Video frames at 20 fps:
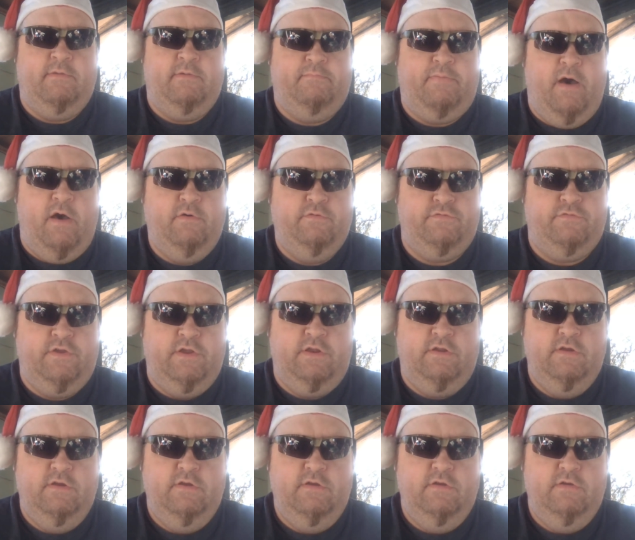posted,
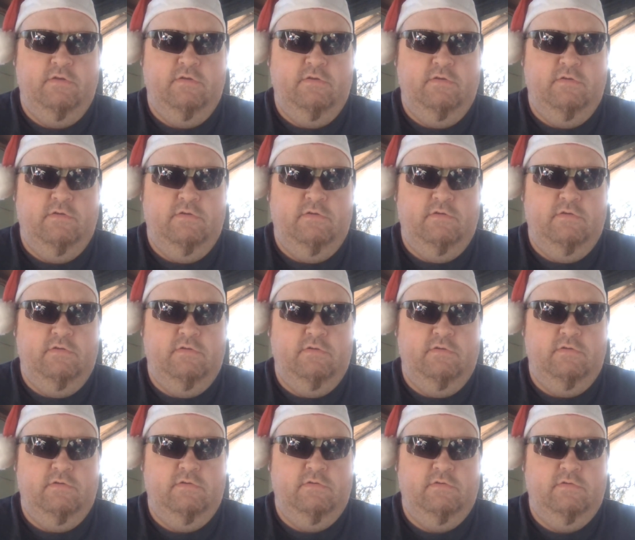
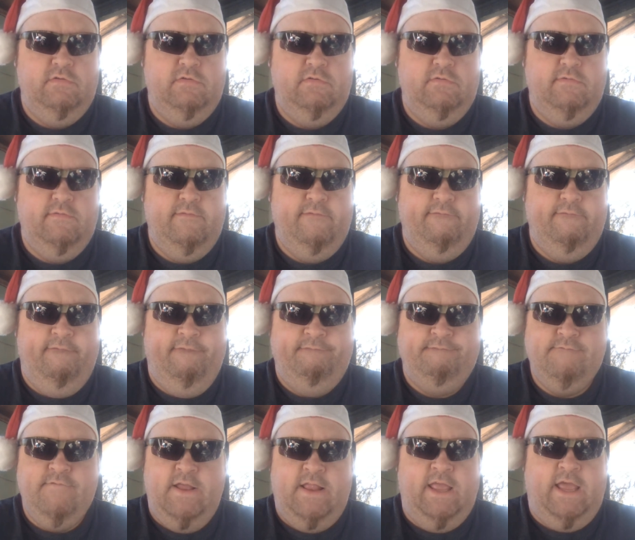
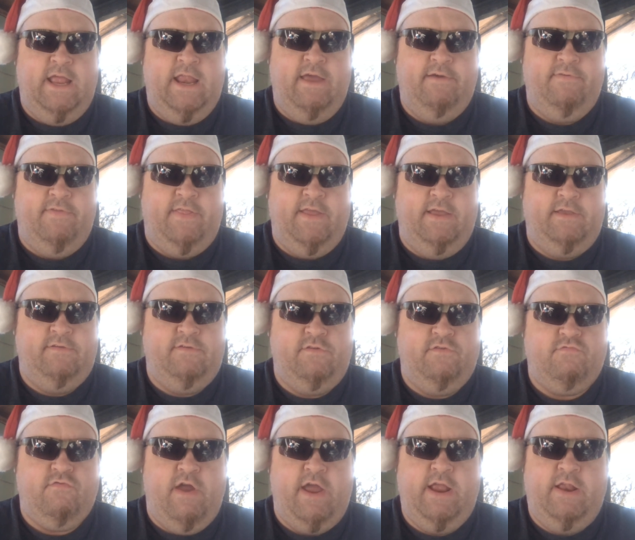to get everything
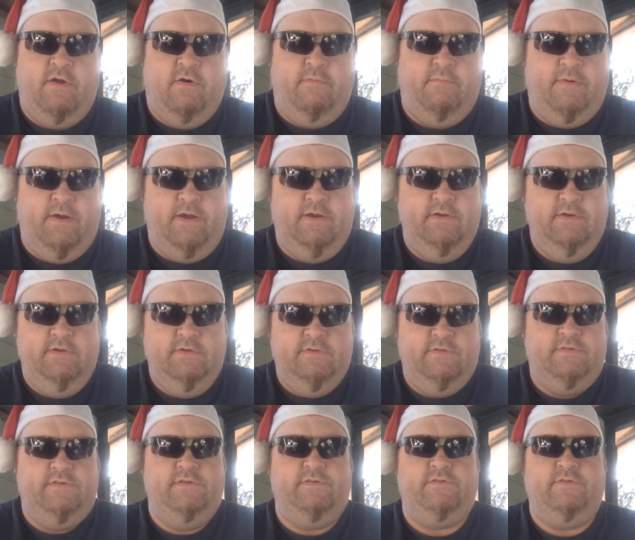straight on my
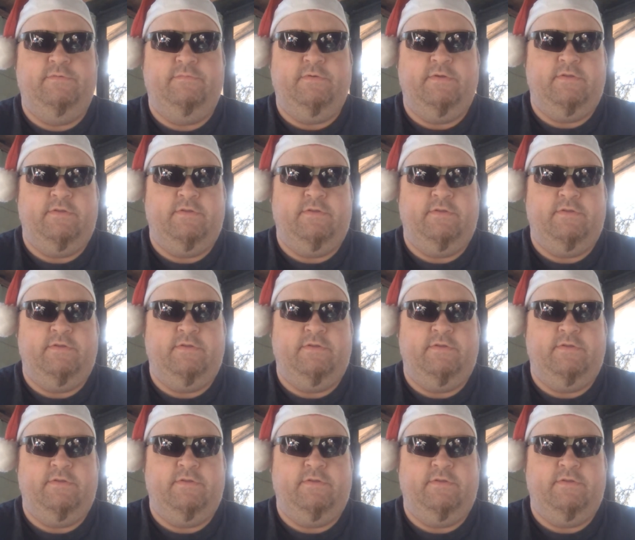system,